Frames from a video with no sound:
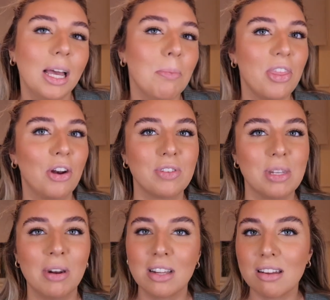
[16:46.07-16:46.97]
But then
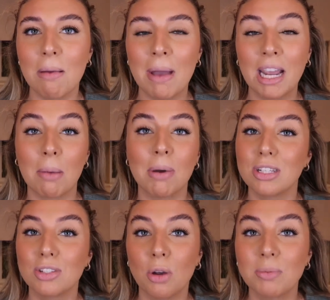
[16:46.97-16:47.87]
obviously when I started makeup I
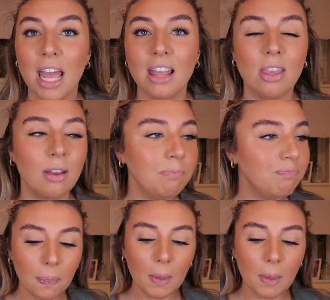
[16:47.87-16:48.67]
stopped getting them.